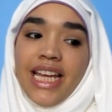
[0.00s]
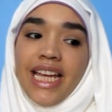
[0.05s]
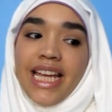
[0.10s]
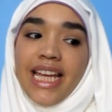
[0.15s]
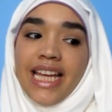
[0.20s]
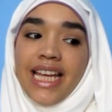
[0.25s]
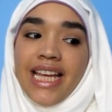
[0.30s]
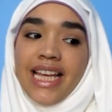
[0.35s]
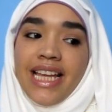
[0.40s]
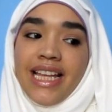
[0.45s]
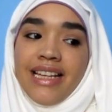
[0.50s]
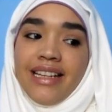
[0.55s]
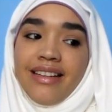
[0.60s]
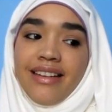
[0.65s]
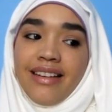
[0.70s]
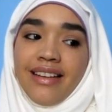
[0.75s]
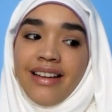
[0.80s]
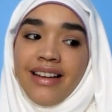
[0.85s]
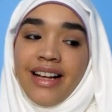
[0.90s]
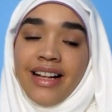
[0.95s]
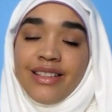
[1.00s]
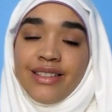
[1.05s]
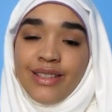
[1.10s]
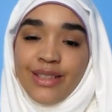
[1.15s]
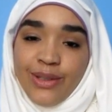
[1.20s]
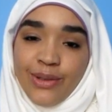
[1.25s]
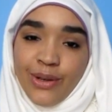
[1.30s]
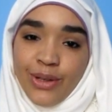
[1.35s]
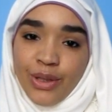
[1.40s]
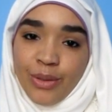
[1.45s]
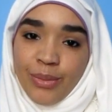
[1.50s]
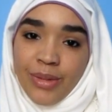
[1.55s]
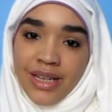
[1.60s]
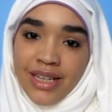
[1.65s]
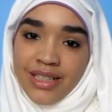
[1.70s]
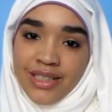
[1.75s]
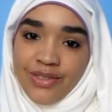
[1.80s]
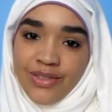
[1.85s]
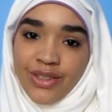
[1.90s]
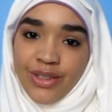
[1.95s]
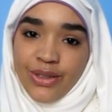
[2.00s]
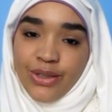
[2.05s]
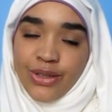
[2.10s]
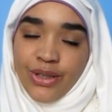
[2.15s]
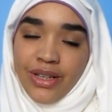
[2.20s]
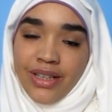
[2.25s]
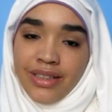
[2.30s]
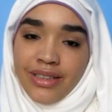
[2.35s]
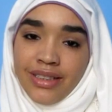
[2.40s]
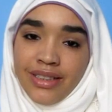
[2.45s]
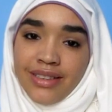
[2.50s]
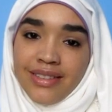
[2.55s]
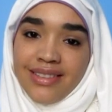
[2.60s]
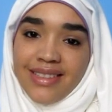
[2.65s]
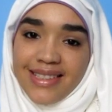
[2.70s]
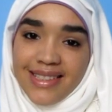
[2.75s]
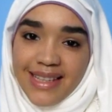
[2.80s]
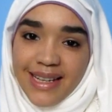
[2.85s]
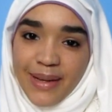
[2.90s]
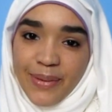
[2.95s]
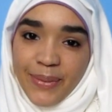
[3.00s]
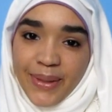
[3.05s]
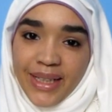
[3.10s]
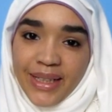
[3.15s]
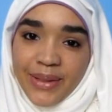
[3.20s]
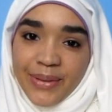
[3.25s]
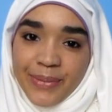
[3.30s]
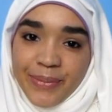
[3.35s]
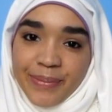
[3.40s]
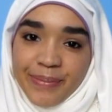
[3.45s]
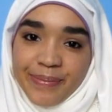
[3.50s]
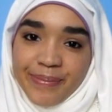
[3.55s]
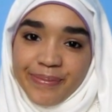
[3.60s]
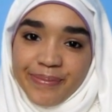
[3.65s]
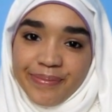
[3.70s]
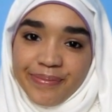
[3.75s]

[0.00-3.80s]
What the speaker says: And I'll see you all in my next video, inshallah. Assalamu alaikum.